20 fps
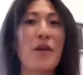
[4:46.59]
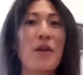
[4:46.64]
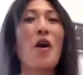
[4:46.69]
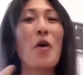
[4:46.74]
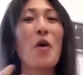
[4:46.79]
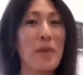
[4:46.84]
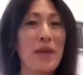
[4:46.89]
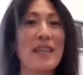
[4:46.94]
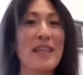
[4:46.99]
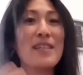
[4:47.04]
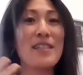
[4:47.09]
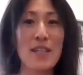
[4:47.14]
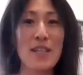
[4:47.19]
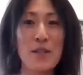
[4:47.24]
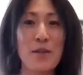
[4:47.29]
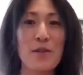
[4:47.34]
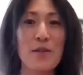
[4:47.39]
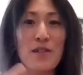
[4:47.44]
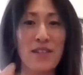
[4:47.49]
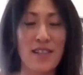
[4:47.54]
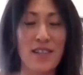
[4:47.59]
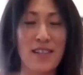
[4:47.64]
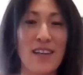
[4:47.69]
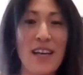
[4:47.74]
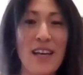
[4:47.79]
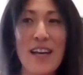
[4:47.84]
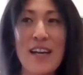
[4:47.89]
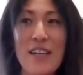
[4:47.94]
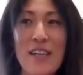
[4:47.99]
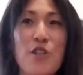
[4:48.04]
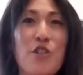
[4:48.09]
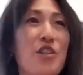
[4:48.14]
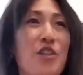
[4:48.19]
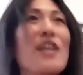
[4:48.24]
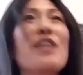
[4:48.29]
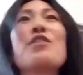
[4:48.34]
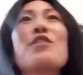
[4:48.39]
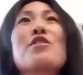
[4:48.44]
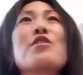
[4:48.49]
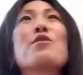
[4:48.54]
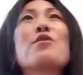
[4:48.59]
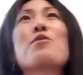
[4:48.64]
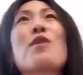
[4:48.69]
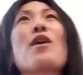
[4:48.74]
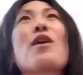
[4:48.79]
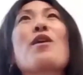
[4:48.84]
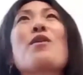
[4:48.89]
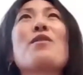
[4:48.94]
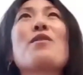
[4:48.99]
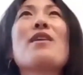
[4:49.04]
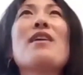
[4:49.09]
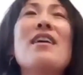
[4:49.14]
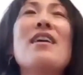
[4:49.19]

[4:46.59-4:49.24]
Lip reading: hope it continues to change and grow